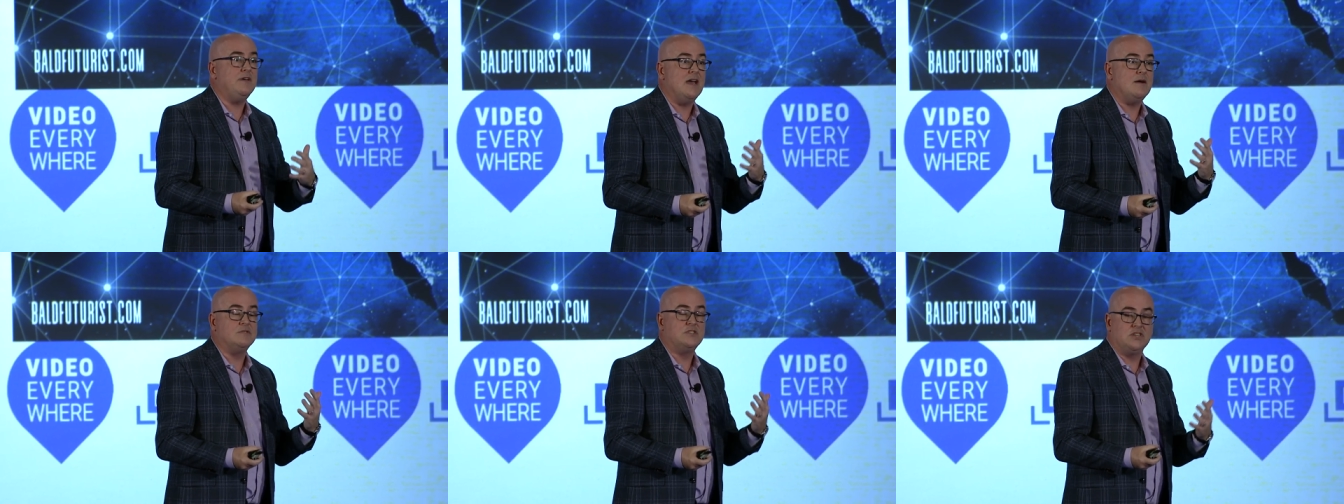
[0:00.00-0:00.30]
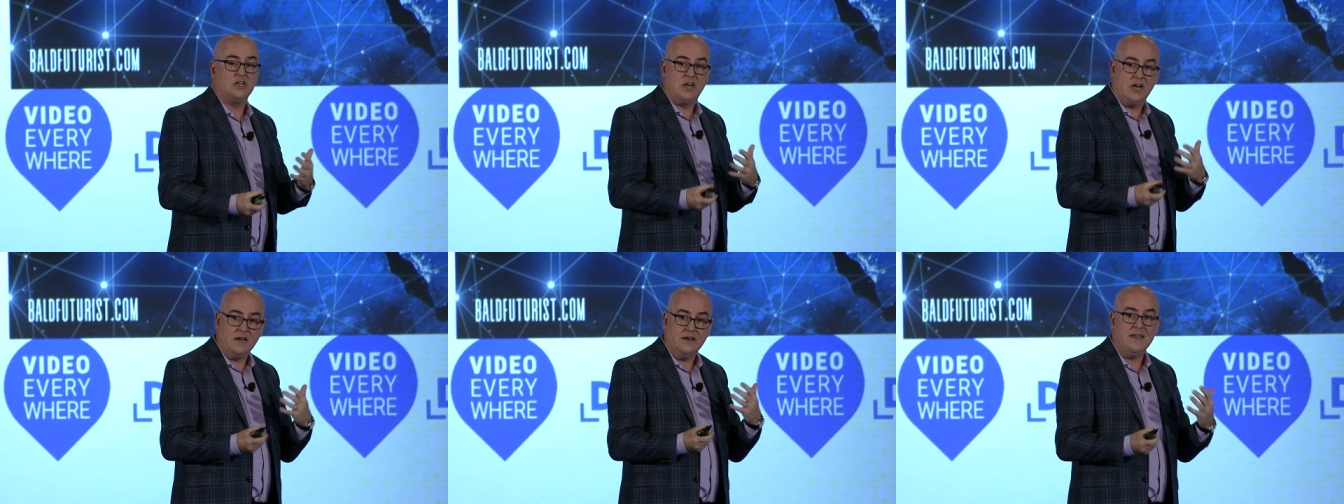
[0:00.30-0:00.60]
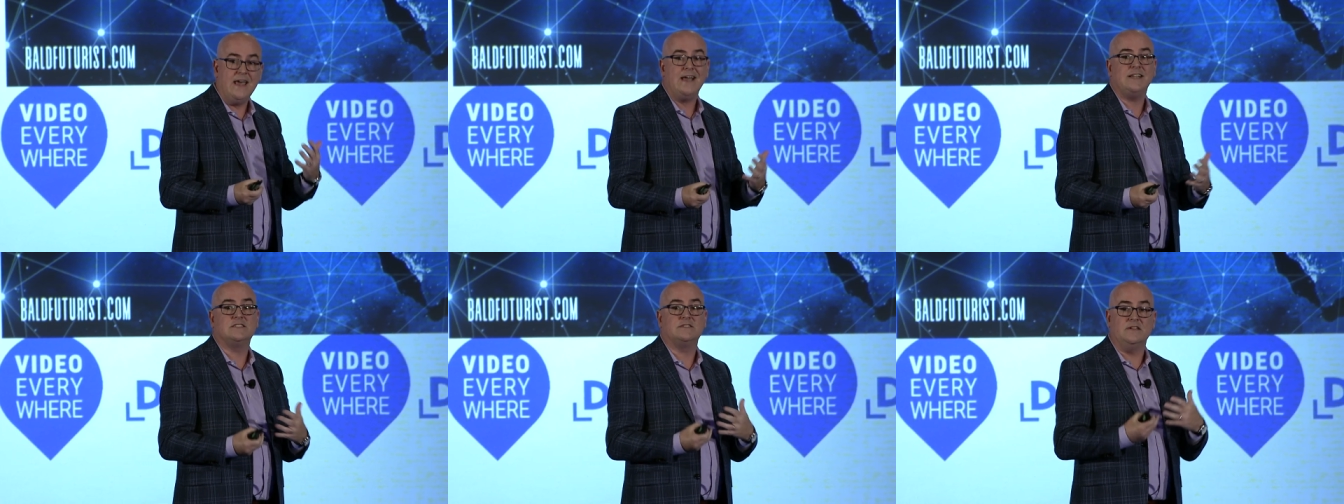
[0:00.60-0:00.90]
able to
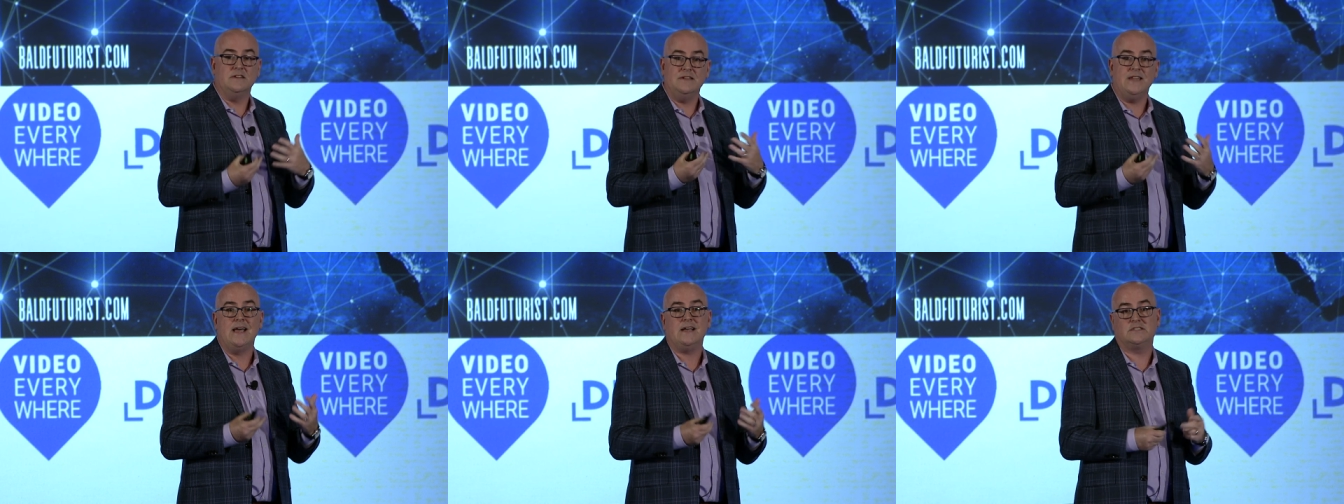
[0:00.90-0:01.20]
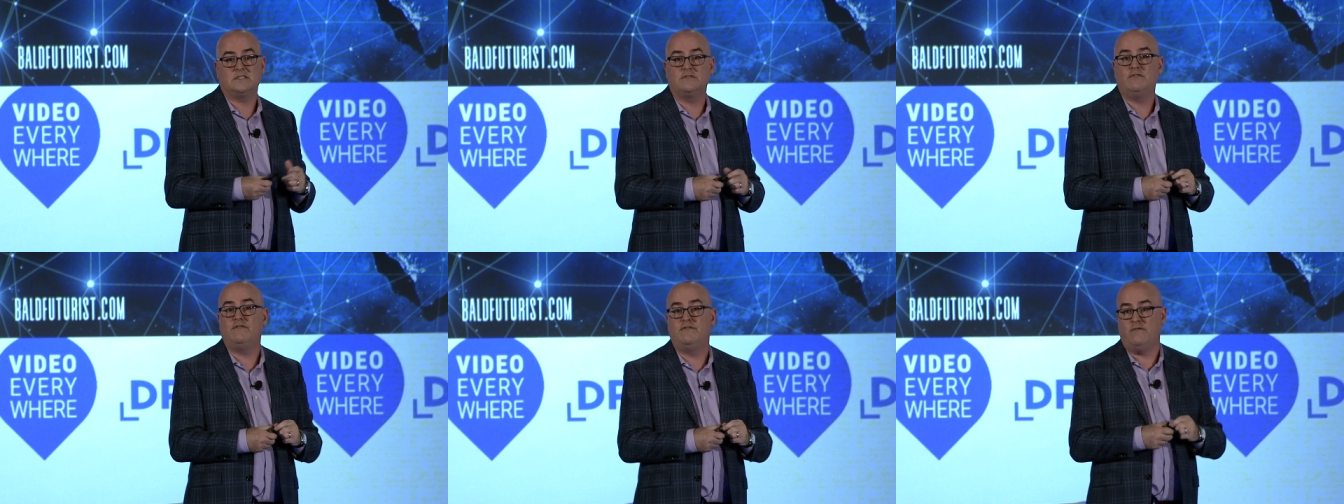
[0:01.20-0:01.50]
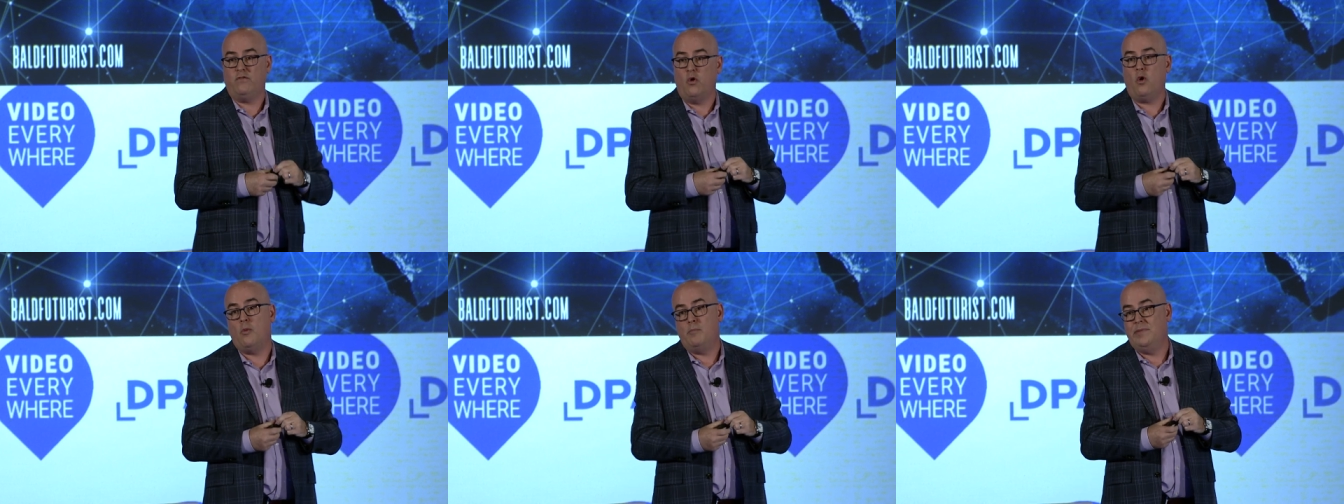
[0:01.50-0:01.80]
connect the next
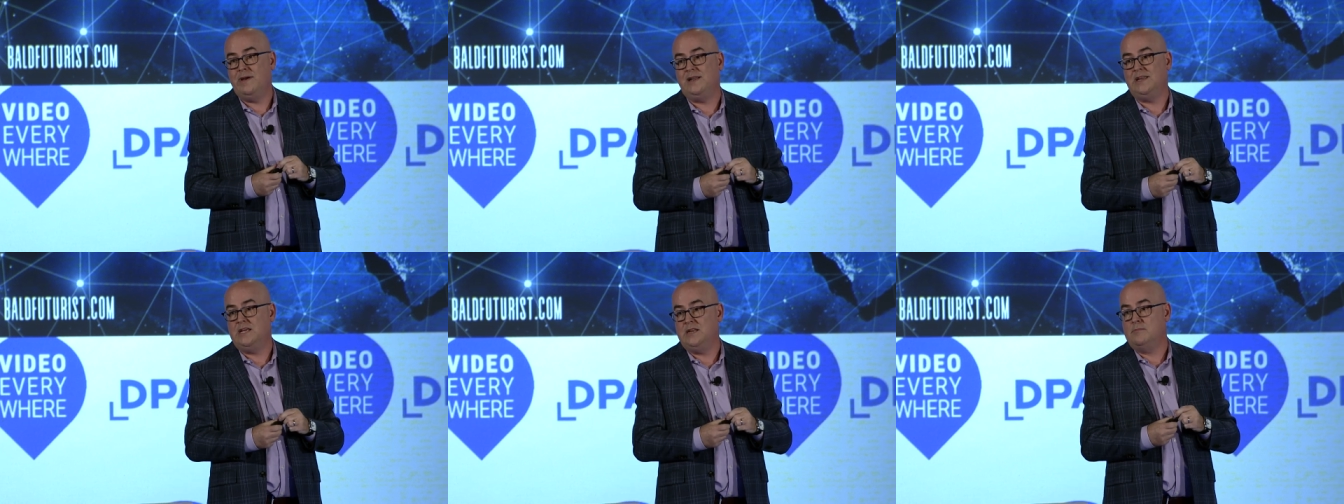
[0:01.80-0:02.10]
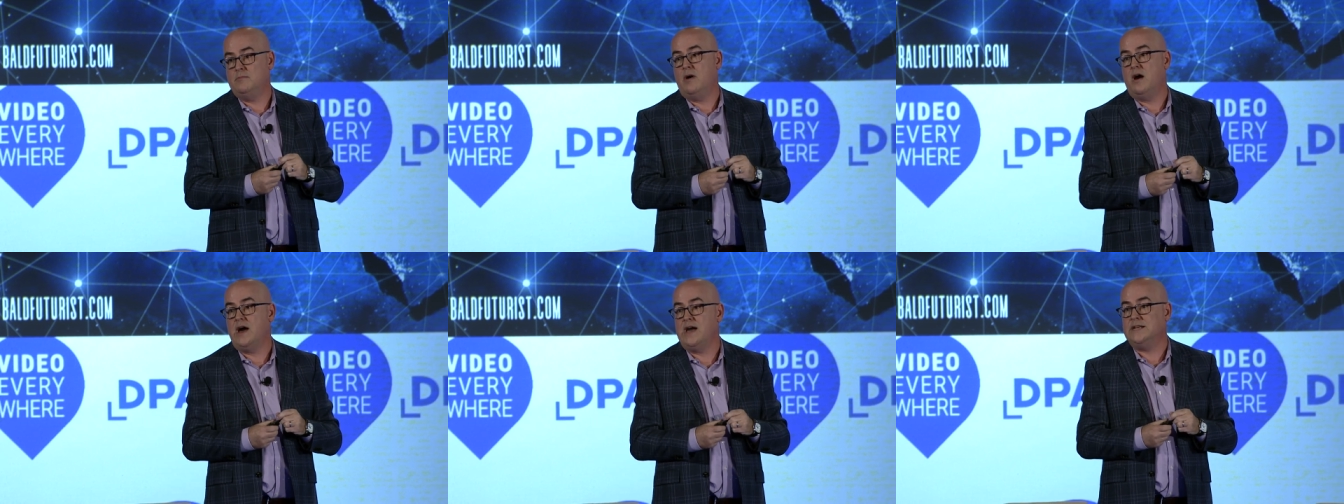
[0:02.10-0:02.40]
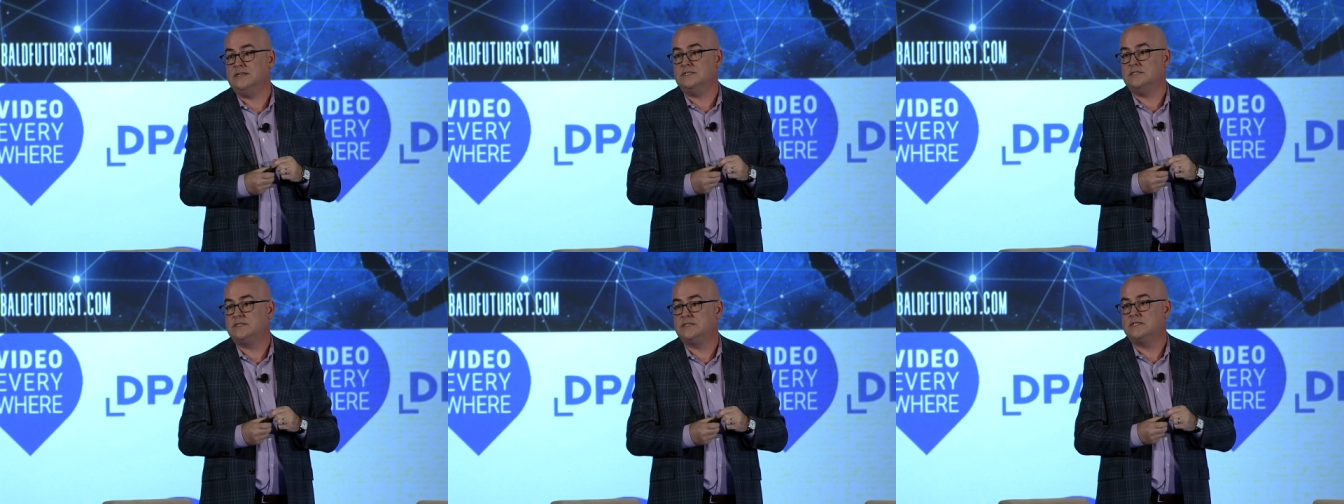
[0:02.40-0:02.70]
4 billion
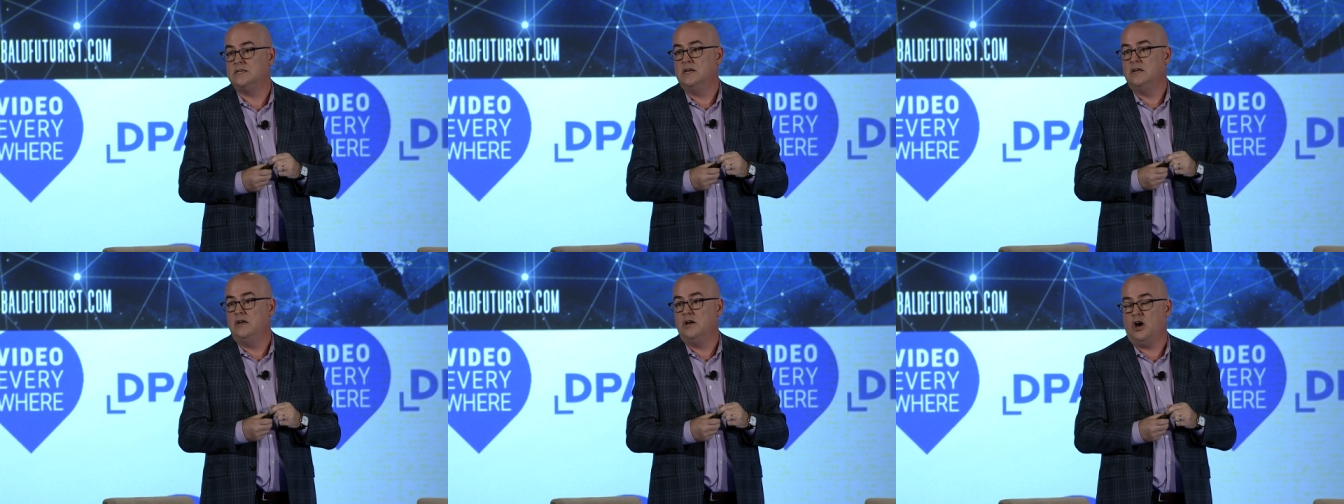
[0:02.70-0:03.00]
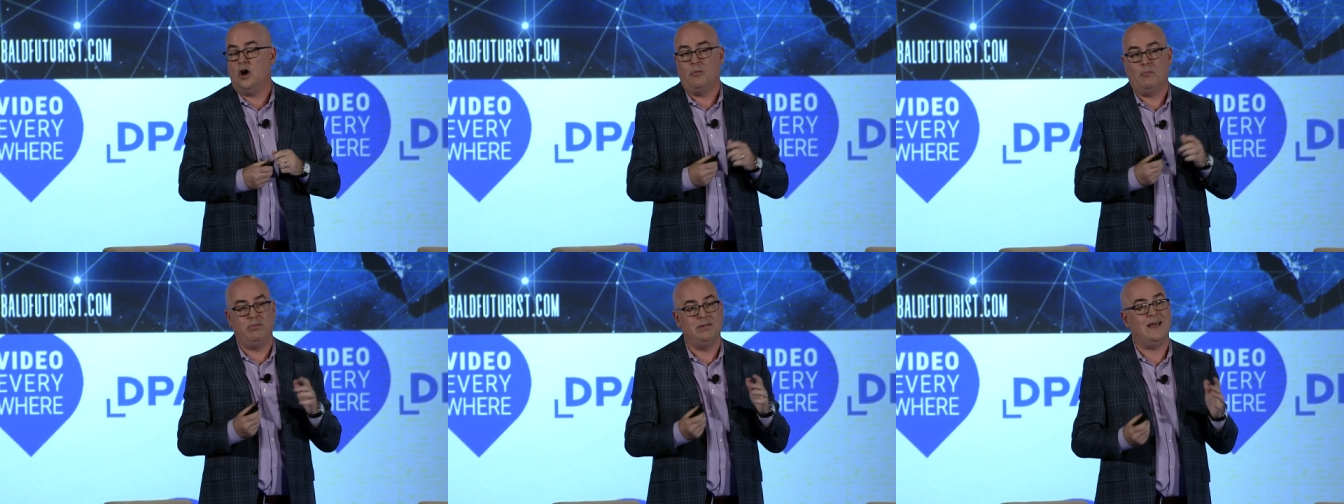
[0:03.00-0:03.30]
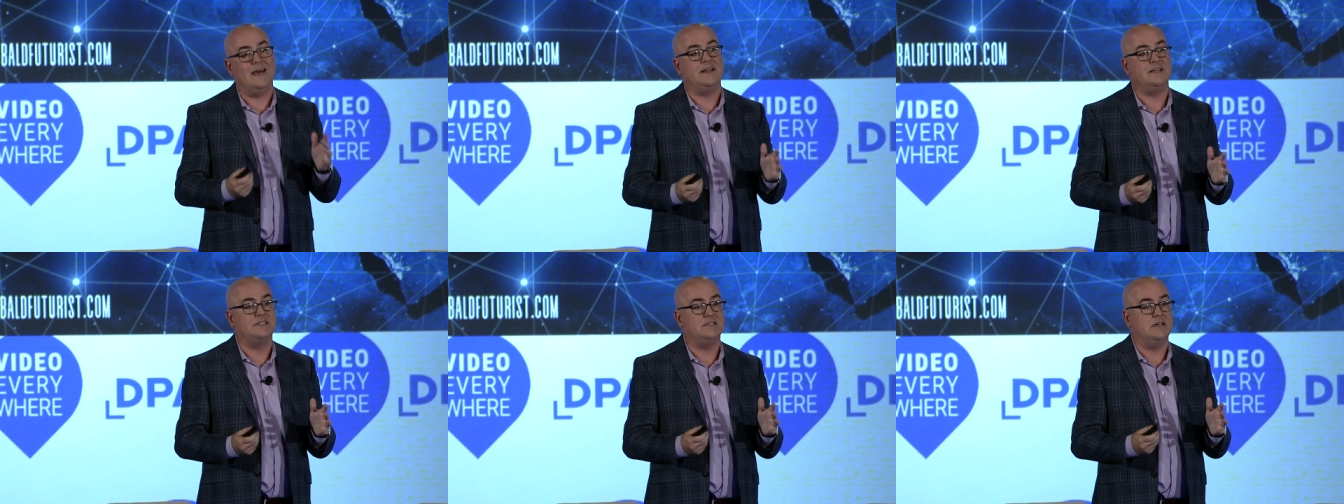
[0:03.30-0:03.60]
minds on
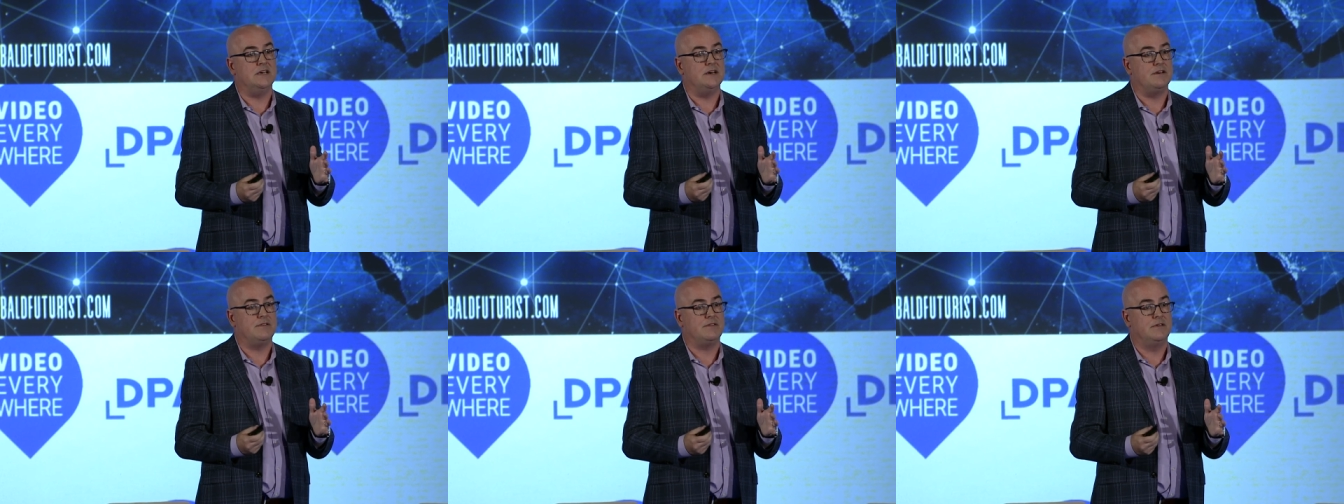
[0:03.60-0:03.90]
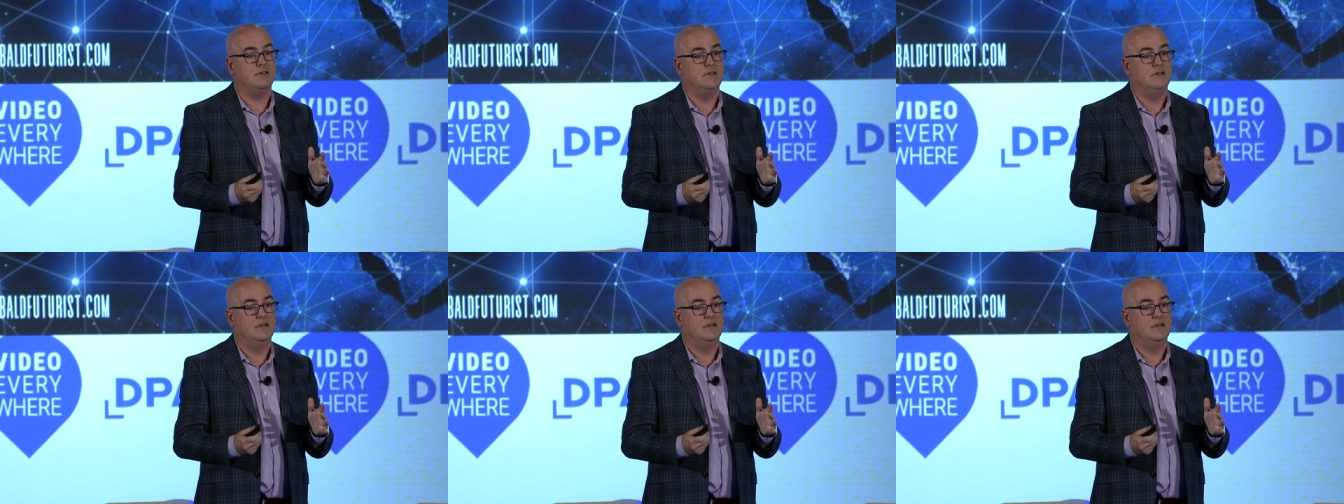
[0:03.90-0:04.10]
planet Earth.